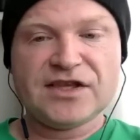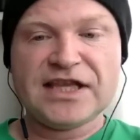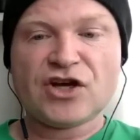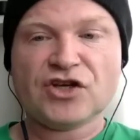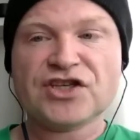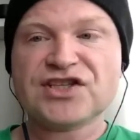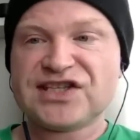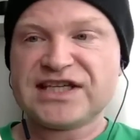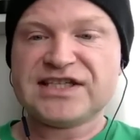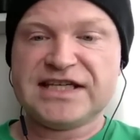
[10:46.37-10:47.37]
the Nikon at
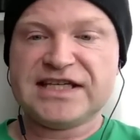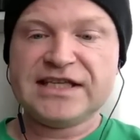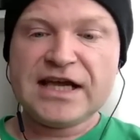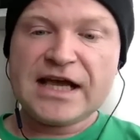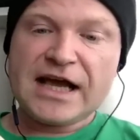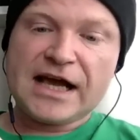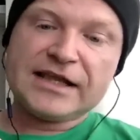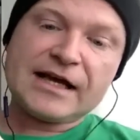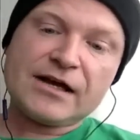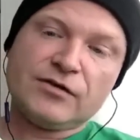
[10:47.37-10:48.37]
16, and
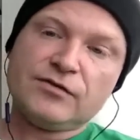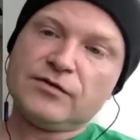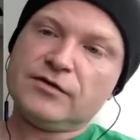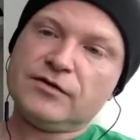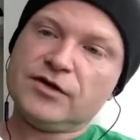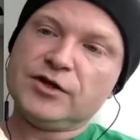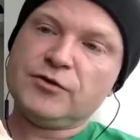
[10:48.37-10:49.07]
now the